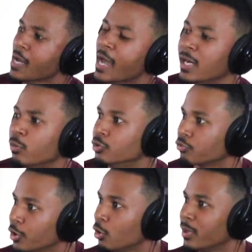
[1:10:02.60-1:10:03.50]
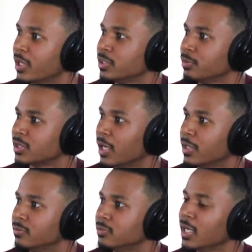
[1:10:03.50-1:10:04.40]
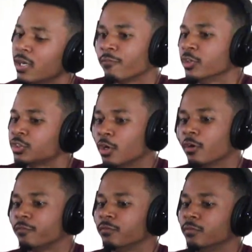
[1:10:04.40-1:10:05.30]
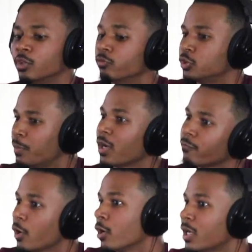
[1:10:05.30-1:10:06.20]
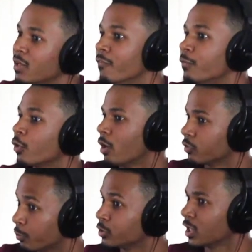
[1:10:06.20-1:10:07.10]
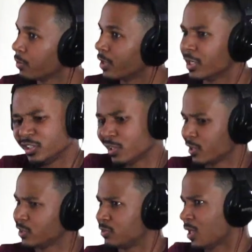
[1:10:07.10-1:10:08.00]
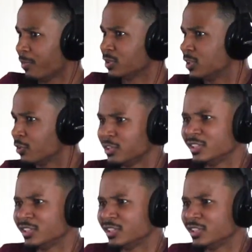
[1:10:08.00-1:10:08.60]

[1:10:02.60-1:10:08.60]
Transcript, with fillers: And it was real because it was like, dang, first off, the respect for her to even feel comfortable telling me that she could have kept it a secret.